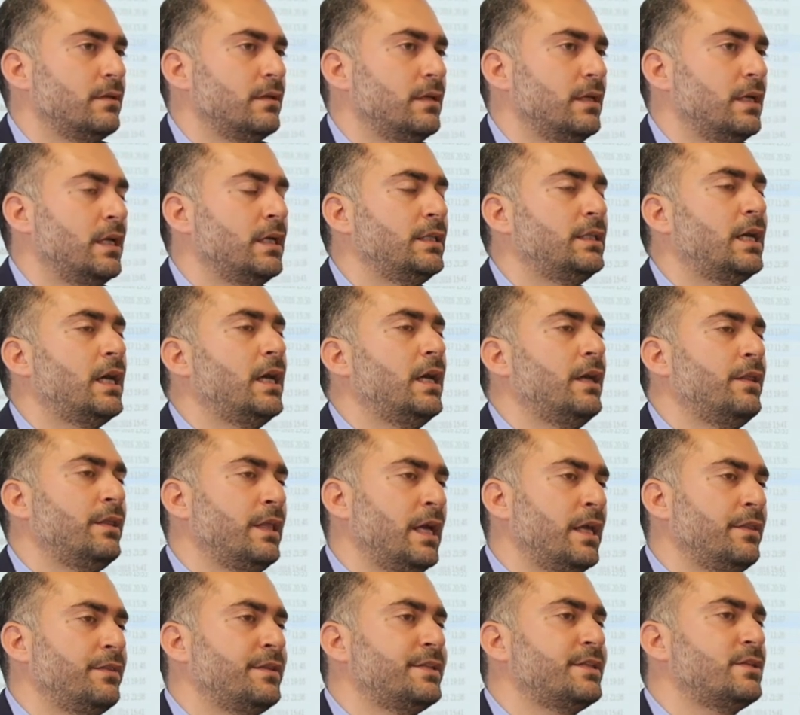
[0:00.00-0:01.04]
And
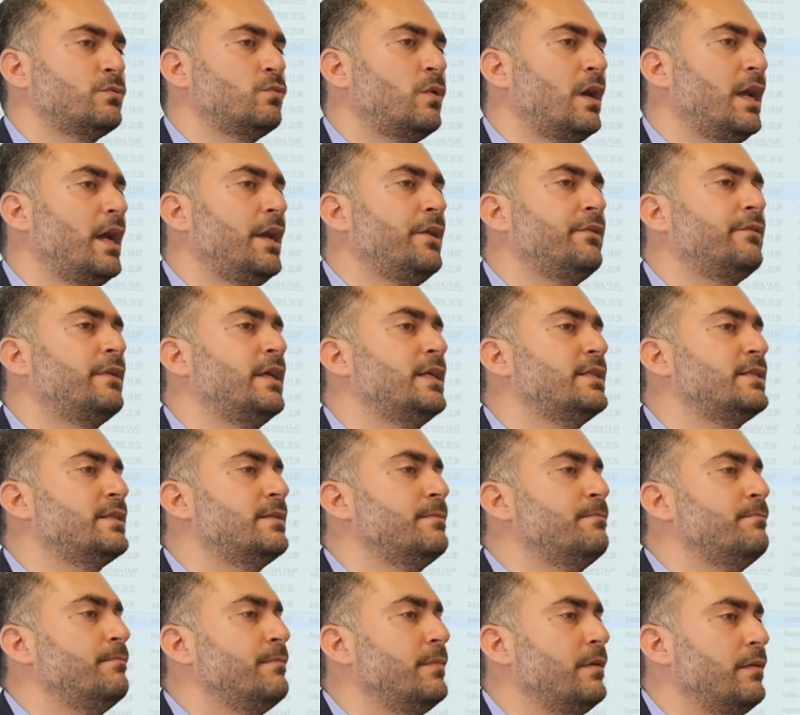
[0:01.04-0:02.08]
this is why I raised
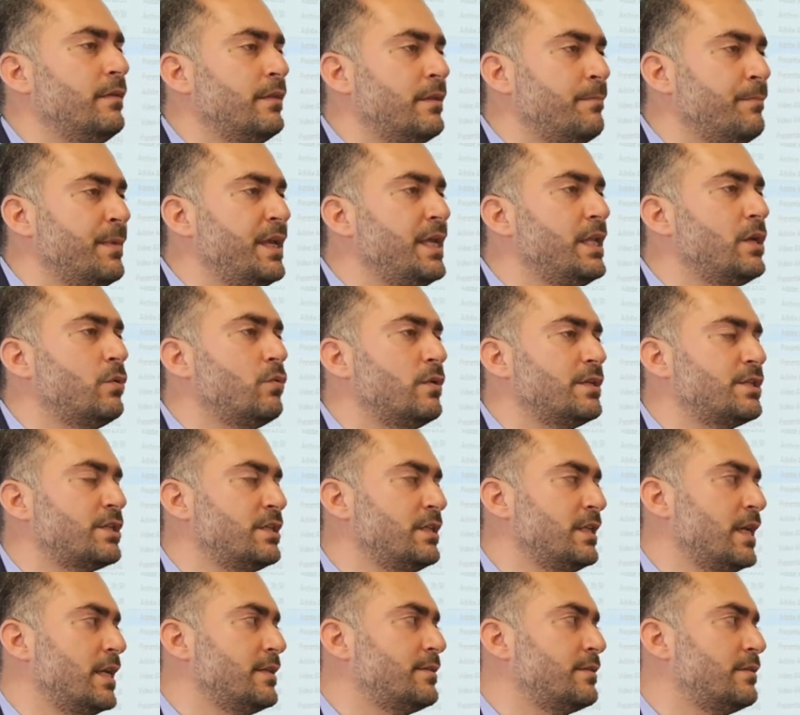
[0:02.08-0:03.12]
the main
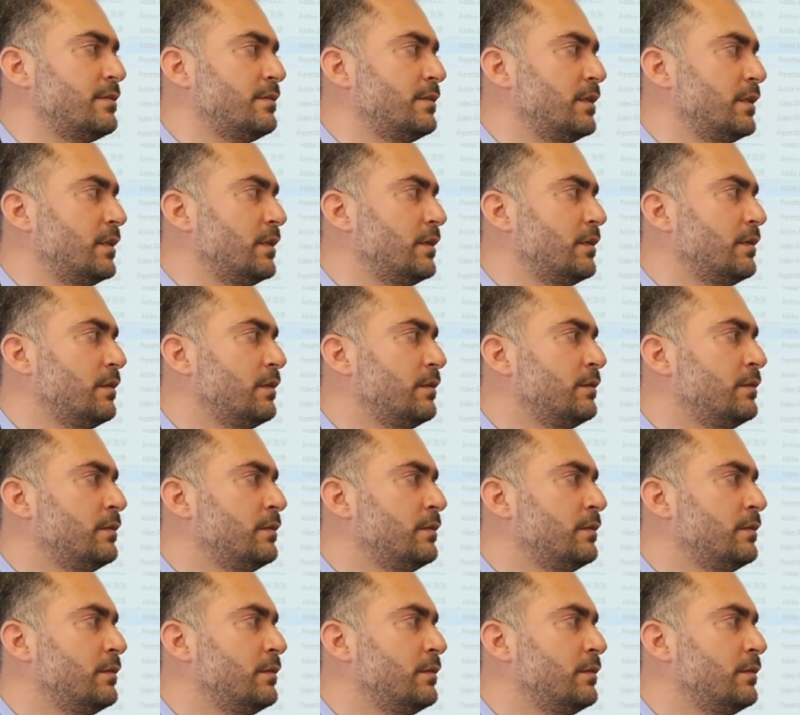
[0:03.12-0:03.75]
question yesterday.